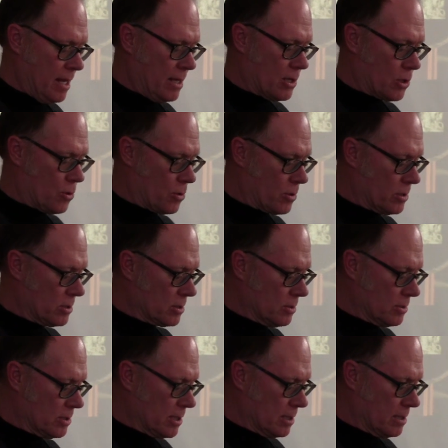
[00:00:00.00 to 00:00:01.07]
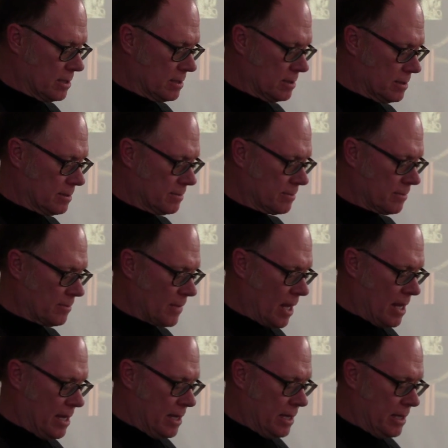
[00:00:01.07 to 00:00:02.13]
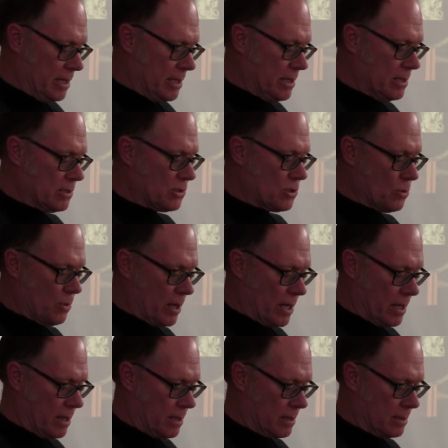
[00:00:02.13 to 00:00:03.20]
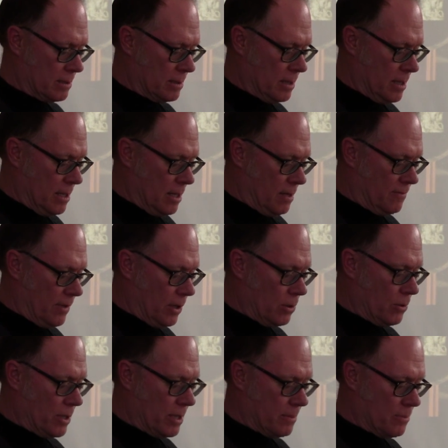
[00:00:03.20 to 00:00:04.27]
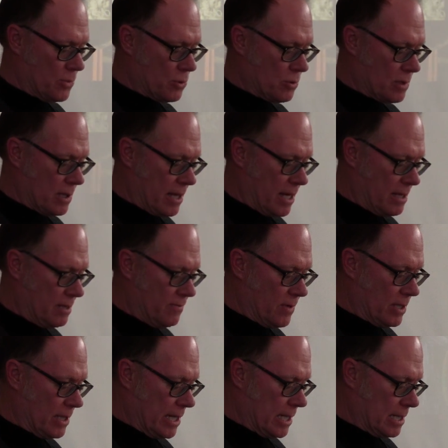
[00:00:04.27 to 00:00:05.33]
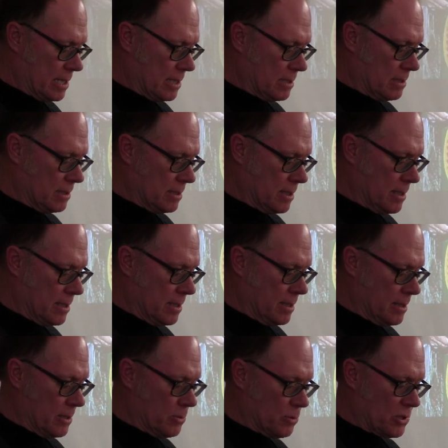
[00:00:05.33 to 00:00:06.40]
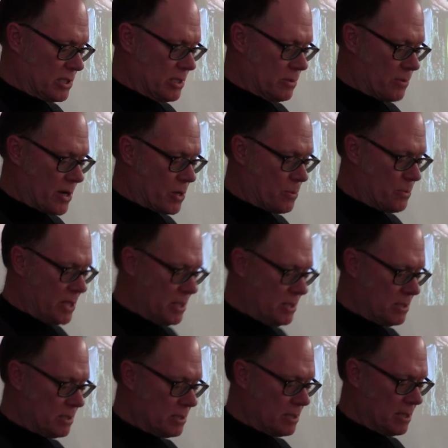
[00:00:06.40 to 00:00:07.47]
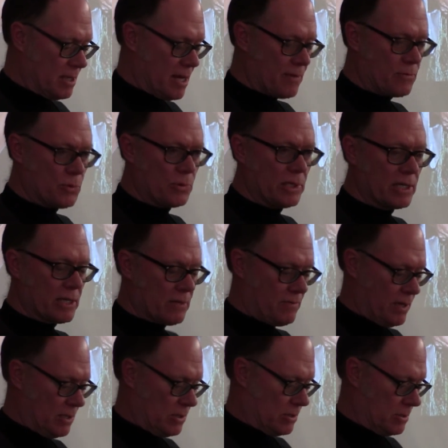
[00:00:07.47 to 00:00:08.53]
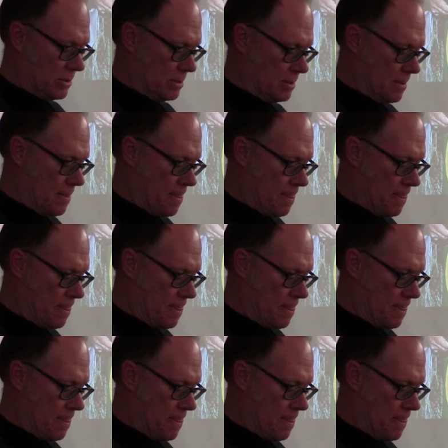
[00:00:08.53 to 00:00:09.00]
The chorus goes like this. He is the way. Follow him through the land of unlikeness. You will see rare beasts and have unique adventures.